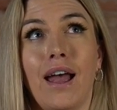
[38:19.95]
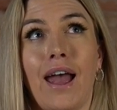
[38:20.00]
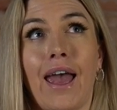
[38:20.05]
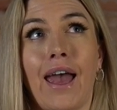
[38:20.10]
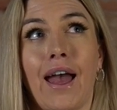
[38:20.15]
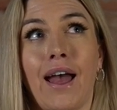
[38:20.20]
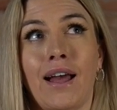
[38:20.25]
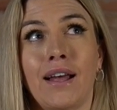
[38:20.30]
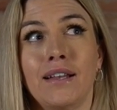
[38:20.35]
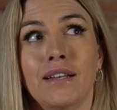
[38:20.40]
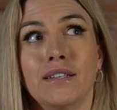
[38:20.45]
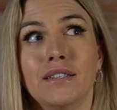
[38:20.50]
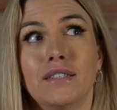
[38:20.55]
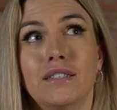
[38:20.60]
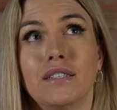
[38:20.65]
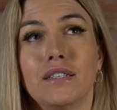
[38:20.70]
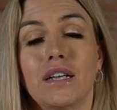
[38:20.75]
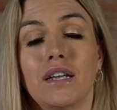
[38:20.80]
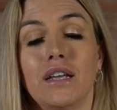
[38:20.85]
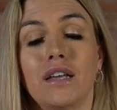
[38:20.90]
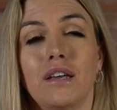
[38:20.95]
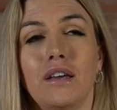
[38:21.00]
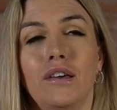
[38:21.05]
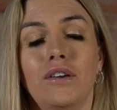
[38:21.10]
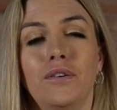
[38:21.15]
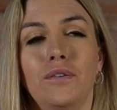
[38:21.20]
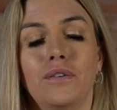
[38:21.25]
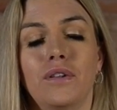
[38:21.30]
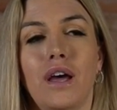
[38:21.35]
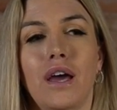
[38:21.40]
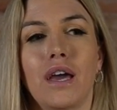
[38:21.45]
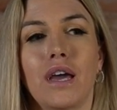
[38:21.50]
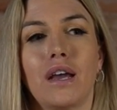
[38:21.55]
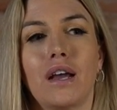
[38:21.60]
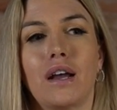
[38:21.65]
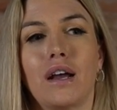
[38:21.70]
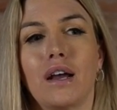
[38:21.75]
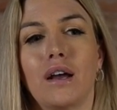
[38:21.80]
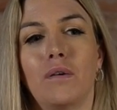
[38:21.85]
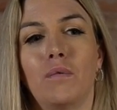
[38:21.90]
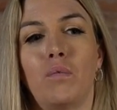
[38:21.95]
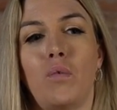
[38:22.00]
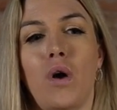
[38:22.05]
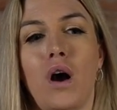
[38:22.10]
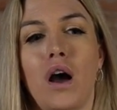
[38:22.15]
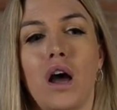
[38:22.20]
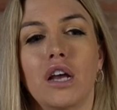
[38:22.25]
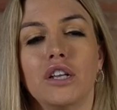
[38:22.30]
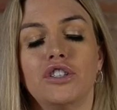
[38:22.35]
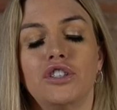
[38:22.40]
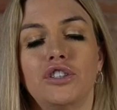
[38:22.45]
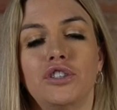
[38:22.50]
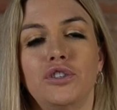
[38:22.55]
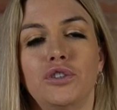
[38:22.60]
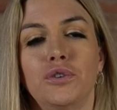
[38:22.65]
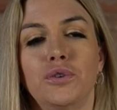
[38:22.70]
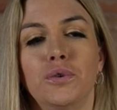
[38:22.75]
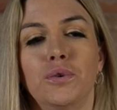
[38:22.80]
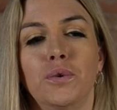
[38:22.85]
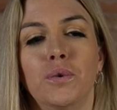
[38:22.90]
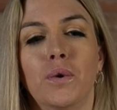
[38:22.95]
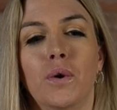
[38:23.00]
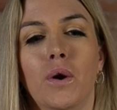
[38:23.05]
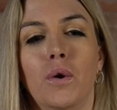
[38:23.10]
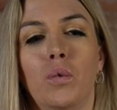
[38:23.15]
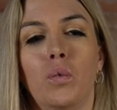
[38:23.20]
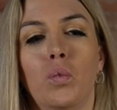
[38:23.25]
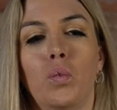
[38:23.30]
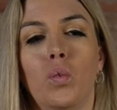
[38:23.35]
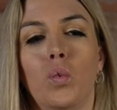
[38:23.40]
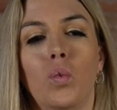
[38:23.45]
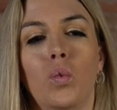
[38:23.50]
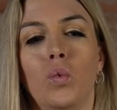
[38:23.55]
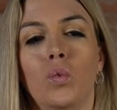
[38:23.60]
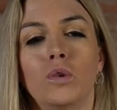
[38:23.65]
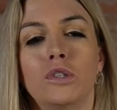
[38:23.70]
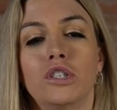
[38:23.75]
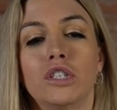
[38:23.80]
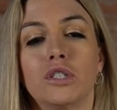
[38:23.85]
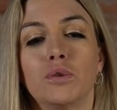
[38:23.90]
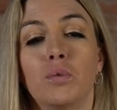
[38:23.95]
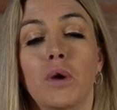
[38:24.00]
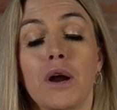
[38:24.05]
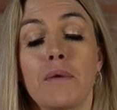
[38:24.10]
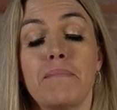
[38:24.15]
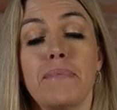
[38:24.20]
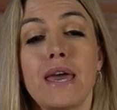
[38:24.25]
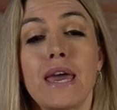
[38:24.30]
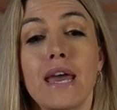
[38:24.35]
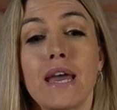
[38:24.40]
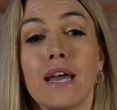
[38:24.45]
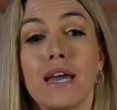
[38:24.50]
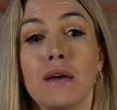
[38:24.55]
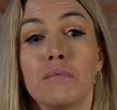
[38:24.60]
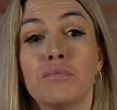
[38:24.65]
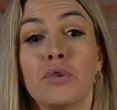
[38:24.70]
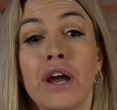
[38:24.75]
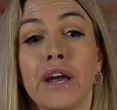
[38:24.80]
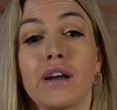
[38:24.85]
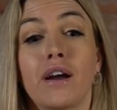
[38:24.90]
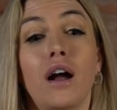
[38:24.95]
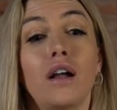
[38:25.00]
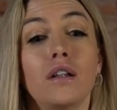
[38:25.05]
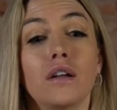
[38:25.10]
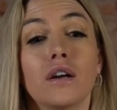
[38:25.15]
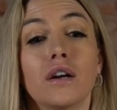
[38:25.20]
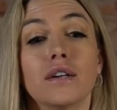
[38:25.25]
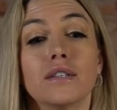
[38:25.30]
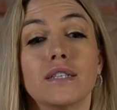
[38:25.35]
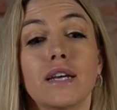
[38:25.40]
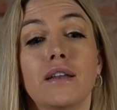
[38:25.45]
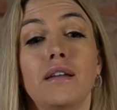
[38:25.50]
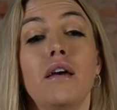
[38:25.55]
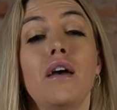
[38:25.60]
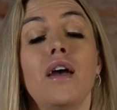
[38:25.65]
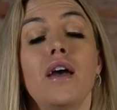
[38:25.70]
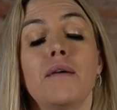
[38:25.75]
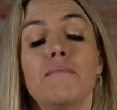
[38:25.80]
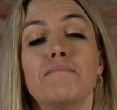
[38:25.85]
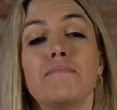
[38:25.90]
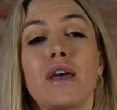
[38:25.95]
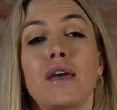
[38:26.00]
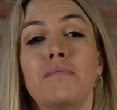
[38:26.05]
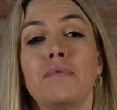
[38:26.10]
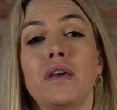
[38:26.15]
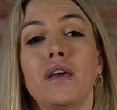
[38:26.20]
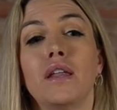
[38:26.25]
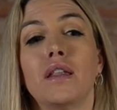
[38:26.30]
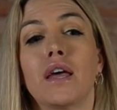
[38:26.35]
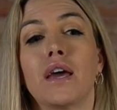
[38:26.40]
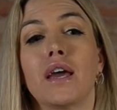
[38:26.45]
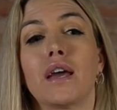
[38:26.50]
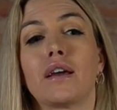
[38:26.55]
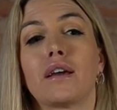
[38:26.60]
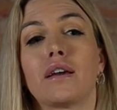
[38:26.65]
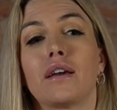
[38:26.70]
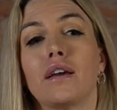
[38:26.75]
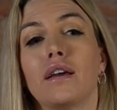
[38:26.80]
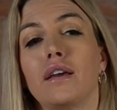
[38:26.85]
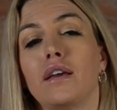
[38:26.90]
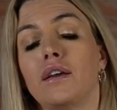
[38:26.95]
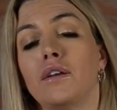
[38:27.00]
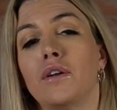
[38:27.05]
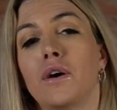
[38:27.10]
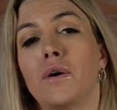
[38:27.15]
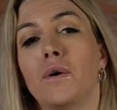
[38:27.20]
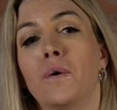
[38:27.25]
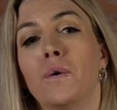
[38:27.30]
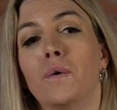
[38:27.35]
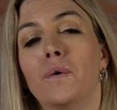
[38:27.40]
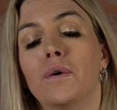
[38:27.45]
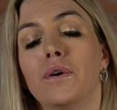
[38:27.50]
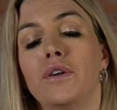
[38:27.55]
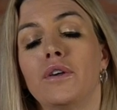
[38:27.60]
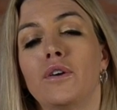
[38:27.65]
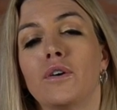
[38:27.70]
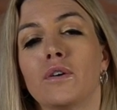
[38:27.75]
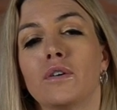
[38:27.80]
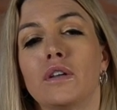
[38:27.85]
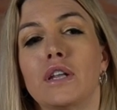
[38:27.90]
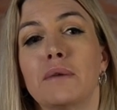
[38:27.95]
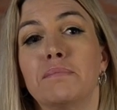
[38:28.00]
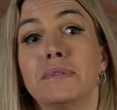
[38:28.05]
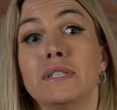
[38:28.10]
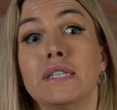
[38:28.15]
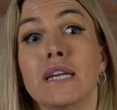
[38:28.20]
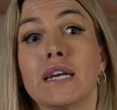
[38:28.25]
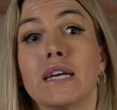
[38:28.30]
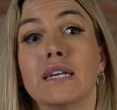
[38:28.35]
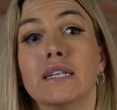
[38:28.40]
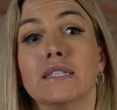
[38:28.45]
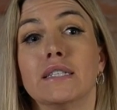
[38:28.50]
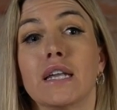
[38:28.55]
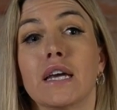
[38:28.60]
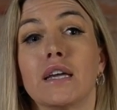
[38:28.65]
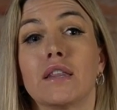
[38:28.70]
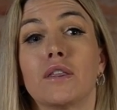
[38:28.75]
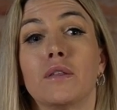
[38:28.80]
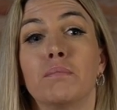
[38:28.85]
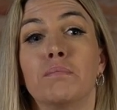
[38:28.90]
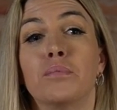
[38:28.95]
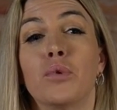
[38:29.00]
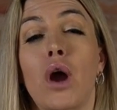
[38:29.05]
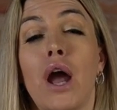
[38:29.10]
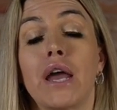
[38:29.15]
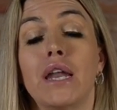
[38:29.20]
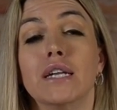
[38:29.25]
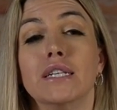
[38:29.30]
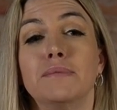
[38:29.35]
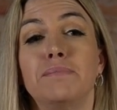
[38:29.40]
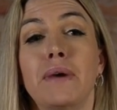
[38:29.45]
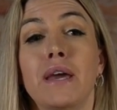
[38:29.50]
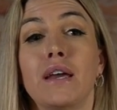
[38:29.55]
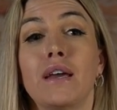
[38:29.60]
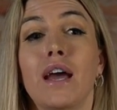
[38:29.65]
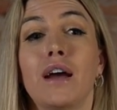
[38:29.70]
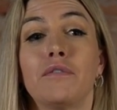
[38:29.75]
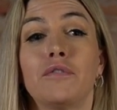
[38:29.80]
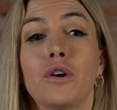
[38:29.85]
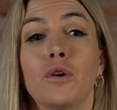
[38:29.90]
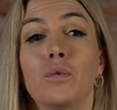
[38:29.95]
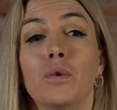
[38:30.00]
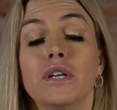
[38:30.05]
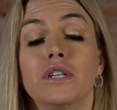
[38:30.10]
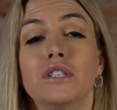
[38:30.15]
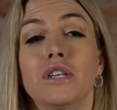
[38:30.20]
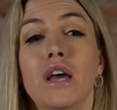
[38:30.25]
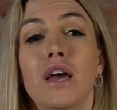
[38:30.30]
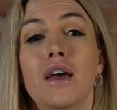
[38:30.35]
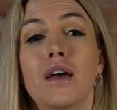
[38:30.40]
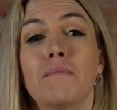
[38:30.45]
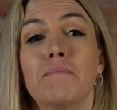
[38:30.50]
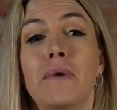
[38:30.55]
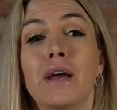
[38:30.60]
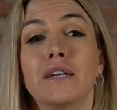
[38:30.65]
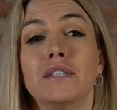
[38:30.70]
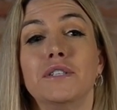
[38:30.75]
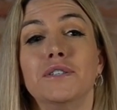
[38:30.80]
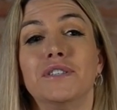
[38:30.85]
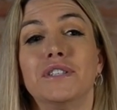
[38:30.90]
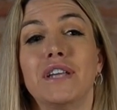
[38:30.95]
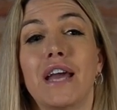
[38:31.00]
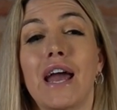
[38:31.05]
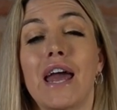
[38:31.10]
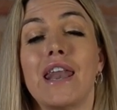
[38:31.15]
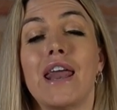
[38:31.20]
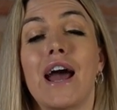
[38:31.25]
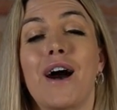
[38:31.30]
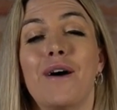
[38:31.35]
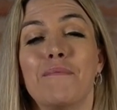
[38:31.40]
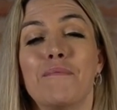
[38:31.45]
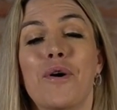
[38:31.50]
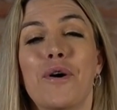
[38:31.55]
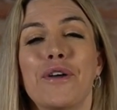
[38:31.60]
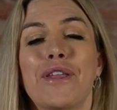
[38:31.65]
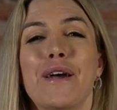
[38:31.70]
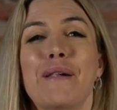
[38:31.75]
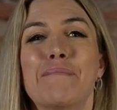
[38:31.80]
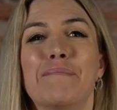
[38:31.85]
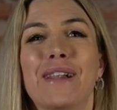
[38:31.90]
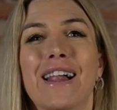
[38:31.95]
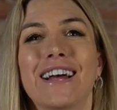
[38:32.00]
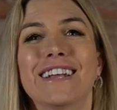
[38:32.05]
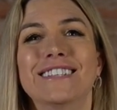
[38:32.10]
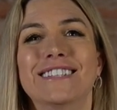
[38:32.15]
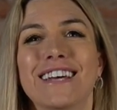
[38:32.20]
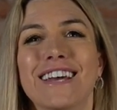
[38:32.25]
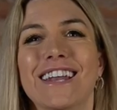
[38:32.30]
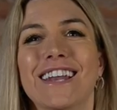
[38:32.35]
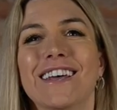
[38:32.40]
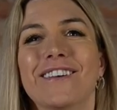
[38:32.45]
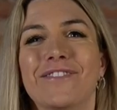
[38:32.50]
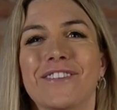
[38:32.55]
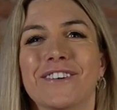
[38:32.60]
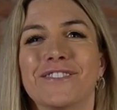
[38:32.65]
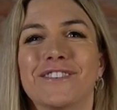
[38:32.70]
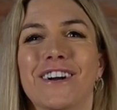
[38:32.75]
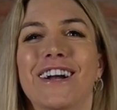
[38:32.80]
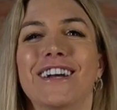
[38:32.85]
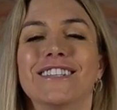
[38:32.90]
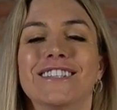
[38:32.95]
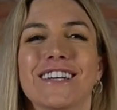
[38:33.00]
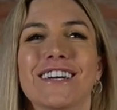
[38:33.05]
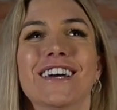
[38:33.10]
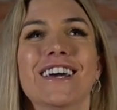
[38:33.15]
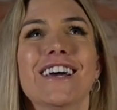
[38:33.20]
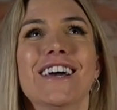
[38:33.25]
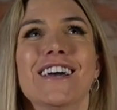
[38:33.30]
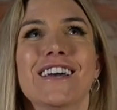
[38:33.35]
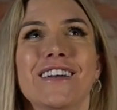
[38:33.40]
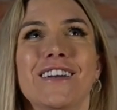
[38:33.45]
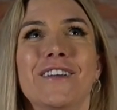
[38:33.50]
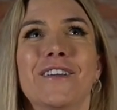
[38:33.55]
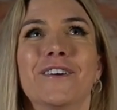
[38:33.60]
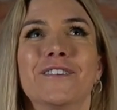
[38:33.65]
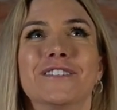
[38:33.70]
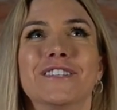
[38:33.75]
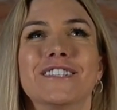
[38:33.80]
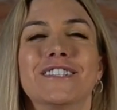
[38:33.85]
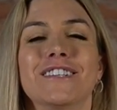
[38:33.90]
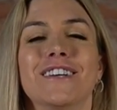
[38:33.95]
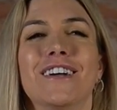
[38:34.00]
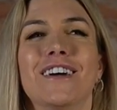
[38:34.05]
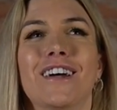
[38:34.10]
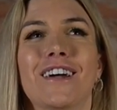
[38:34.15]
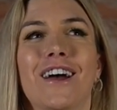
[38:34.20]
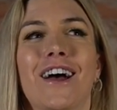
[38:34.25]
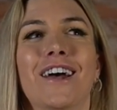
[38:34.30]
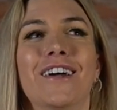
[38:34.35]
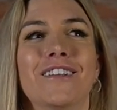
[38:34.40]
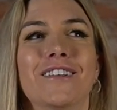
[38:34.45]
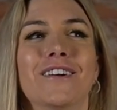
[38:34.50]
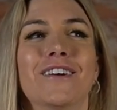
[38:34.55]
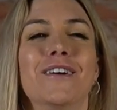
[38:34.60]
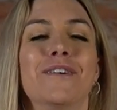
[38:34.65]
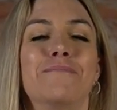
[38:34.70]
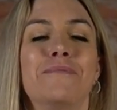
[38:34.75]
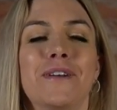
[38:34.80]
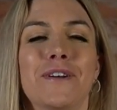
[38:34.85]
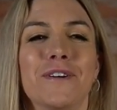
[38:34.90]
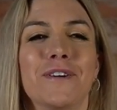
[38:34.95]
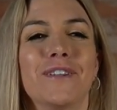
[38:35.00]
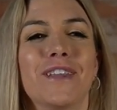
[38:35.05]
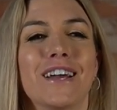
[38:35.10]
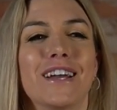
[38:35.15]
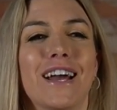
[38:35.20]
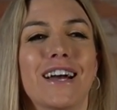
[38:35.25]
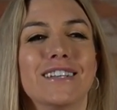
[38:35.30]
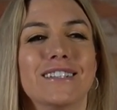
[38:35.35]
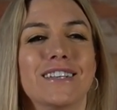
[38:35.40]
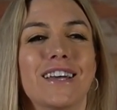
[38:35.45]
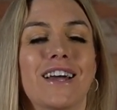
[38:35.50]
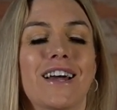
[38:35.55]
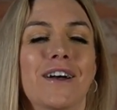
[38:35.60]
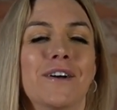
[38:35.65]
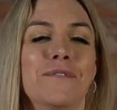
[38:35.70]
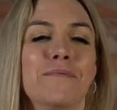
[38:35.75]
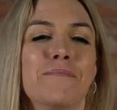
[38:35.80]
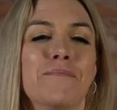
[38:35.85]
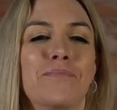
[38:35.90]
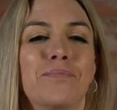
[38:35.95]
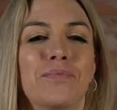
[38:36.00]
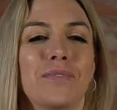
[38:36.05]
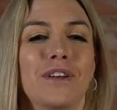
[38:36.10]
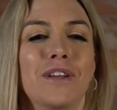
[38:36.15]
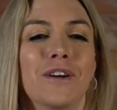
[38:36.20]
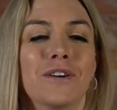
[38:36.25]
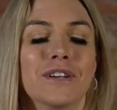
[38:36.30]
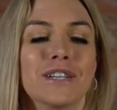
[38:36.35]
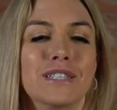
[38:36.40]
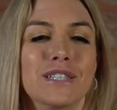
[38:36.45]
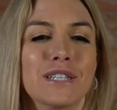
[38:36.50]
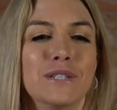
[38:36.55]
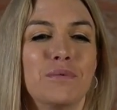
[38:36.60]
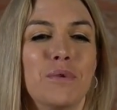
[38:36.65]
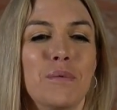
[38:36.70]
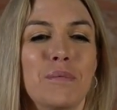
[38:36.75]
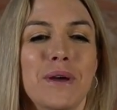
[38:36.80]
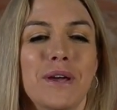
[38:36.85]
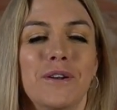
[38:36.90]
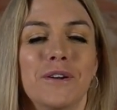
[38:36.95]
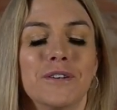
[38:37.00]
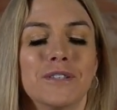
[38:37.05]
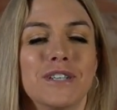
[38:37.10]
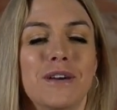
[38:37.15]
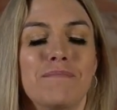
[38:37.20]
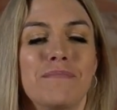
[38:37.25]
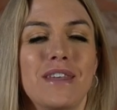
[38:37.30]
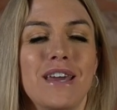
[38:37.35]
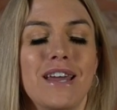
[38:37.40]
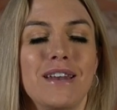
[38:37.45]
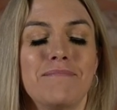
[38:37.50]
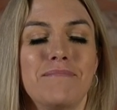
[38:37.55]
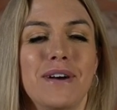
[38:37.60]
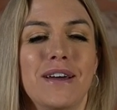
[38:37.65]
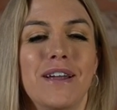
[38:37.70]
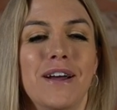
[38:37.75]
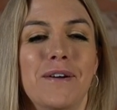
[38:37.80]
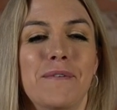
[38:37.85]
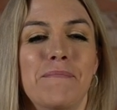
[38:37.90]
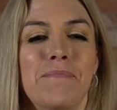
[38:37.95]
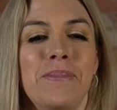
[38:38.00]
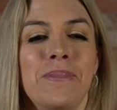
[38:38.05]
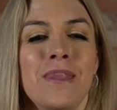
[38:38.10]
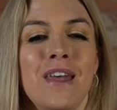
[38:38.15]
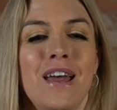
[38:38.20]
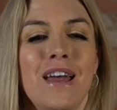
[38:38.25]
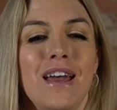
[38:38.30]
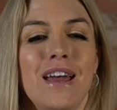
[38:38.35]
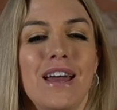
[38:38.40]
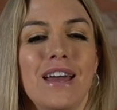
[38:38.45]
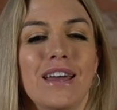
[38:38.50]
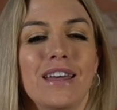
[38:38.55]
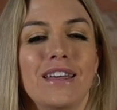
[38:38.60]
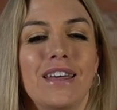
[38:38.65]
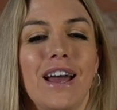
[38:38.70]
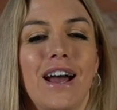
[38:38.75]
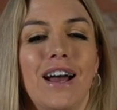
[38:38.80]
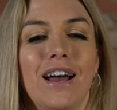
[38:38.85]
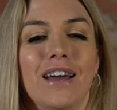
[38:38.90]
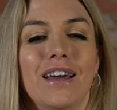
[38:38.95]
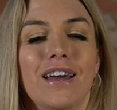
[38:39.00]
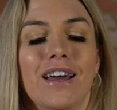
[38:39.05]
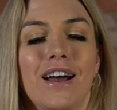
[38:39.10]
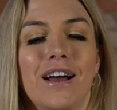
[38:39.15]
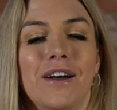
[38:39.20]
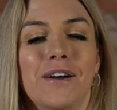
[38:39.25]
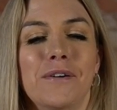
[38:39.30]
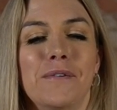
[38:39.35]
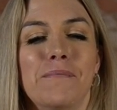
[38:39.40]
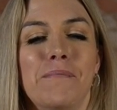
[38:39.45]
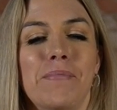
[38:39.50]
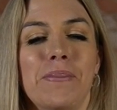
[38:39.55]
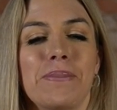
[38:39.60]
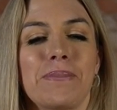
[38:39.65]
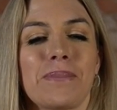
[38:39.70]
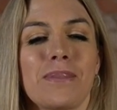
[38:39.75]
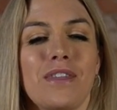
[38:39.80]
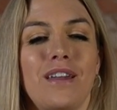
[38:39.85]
And you like want to just wear pink and bright colors and maybe like you know your lipstick is like the brightest pink ever which makes you stand out more than blend in if you're trying to you know just uh, appear like as um you know as this woman or something but um yeah, um,